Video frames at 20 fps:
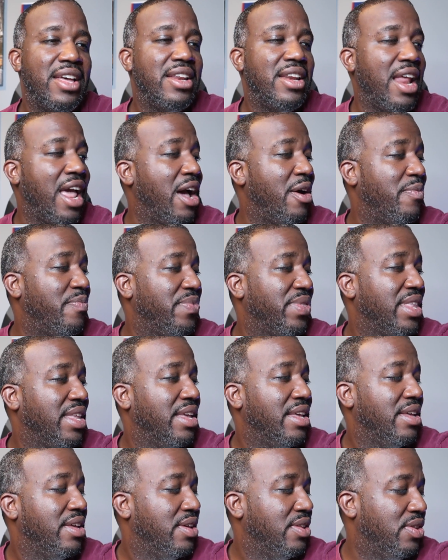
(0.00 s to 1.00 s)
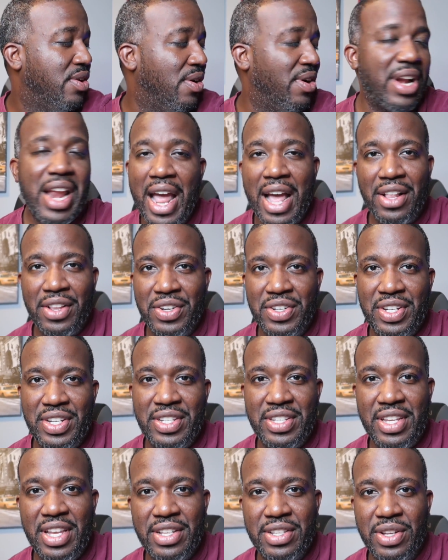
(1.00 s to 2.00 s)
Now, during allergy
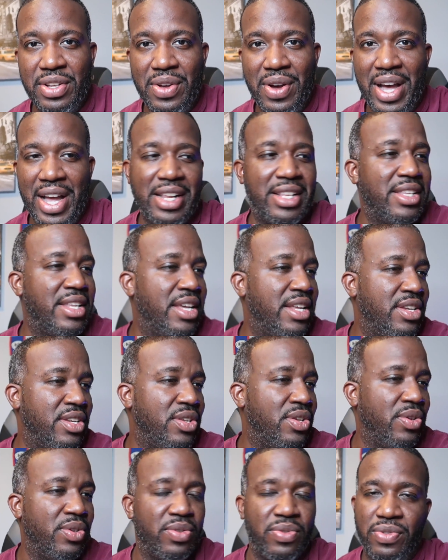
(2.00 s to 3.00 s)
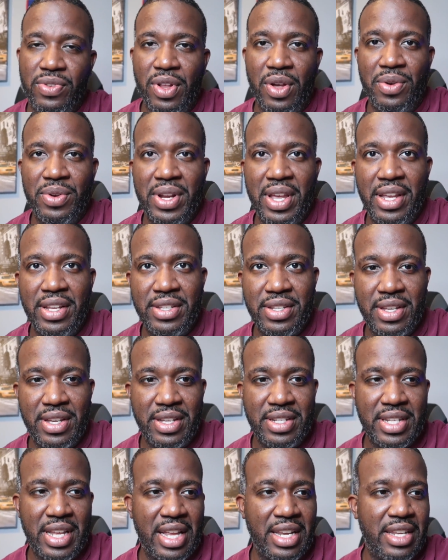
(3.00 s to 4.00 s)
season though, I did use Flonase
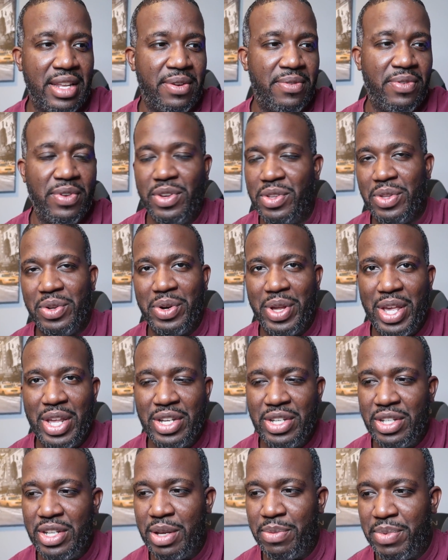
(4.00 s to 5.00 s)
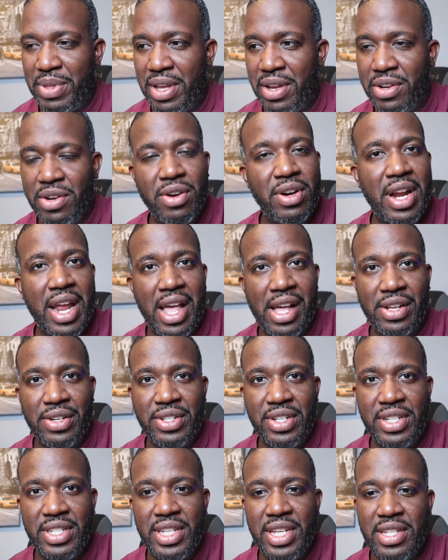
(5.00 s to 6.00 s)
because I did feel a little itchy up there during the
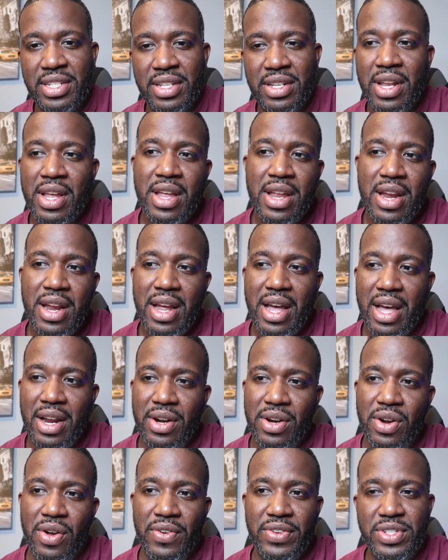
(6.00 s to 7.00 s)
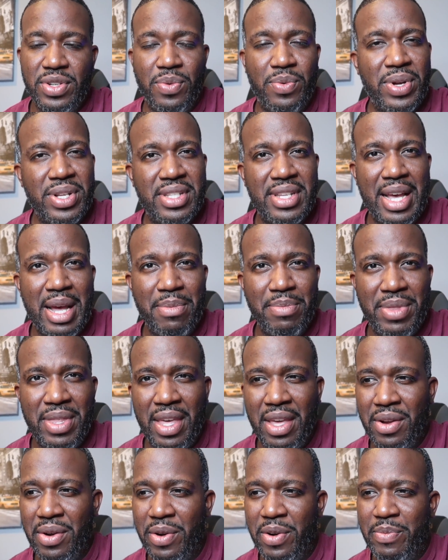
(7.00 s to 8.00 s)
allergy season. I don't know if it was a one-time
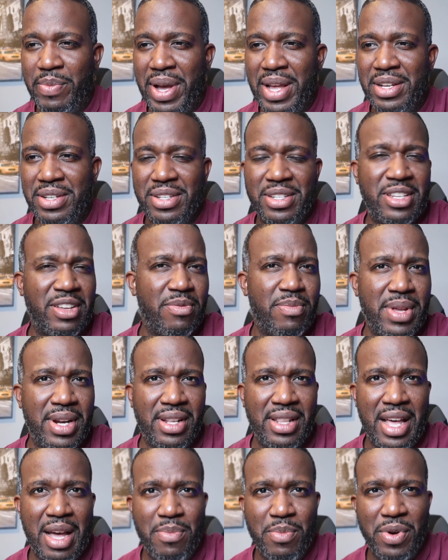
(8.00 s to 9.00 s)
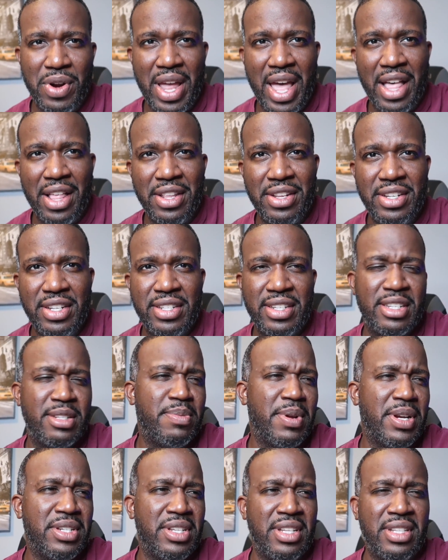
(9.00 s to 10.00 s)
thing or it might just have been a lot more allergies,
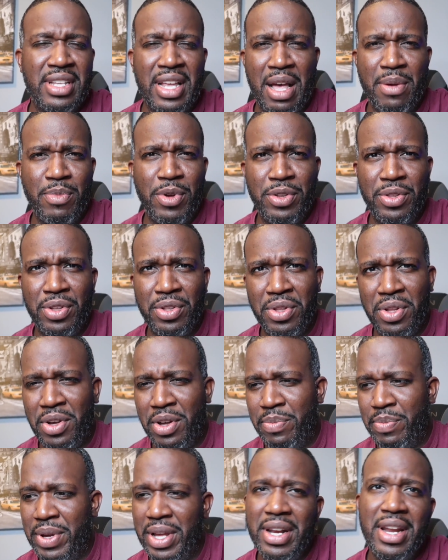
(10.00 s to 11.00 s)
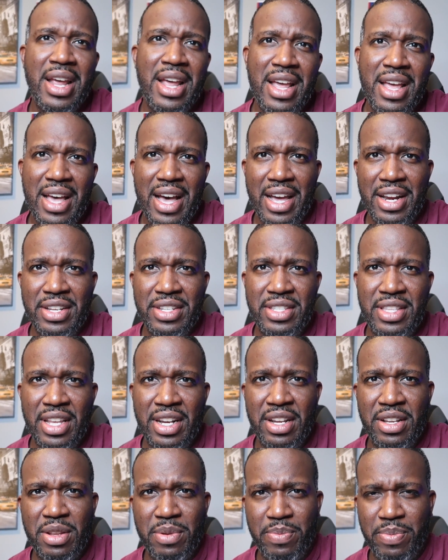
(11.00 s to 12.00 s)
especially since I mowed the lawn, but I just
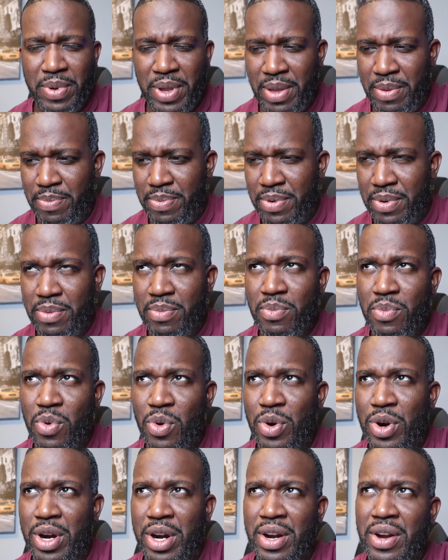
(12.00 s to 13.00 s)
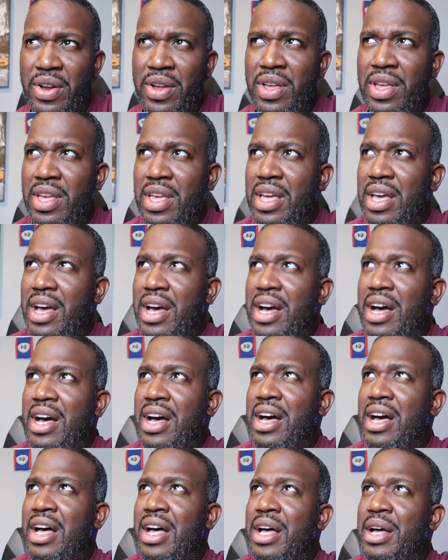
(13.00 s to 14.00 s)
did it to be more,
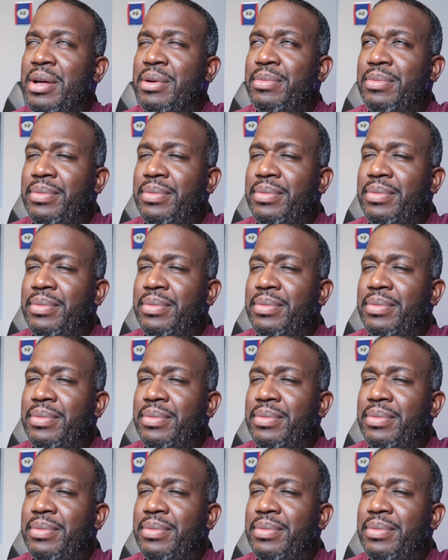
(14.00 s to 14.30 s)
I